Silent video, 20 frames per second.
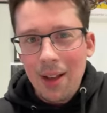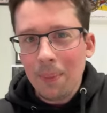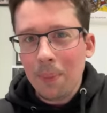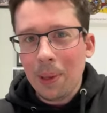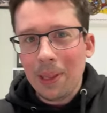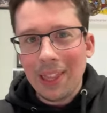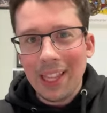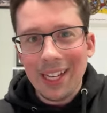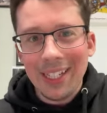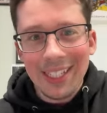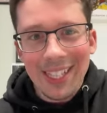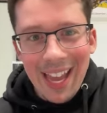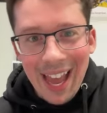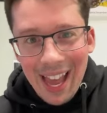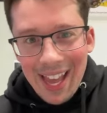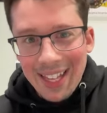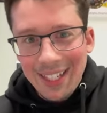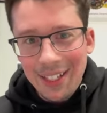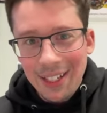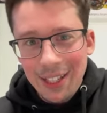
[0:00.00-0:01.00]
but they'd
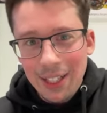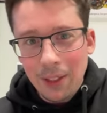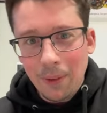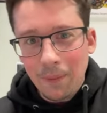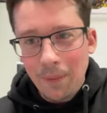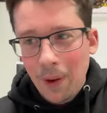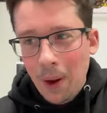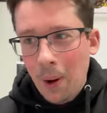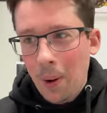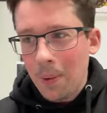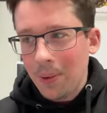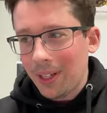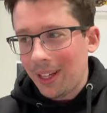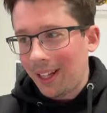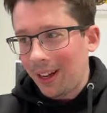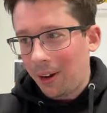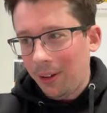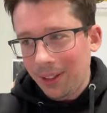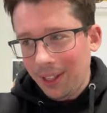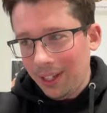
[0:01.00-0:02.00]
get into these phones
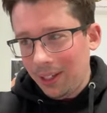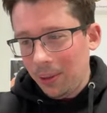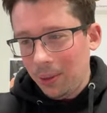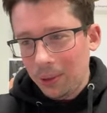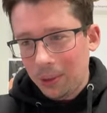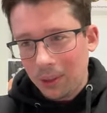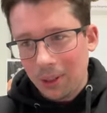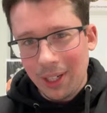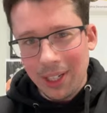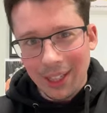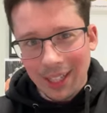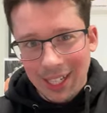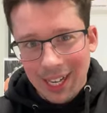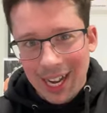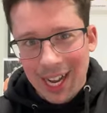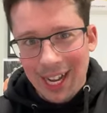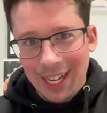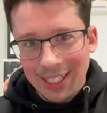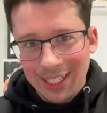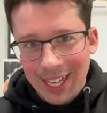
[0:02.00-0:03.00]
and all they do is look at the
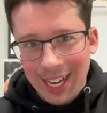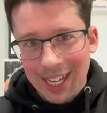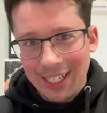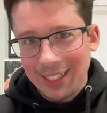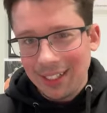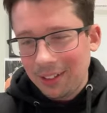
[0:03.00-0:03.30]
contacts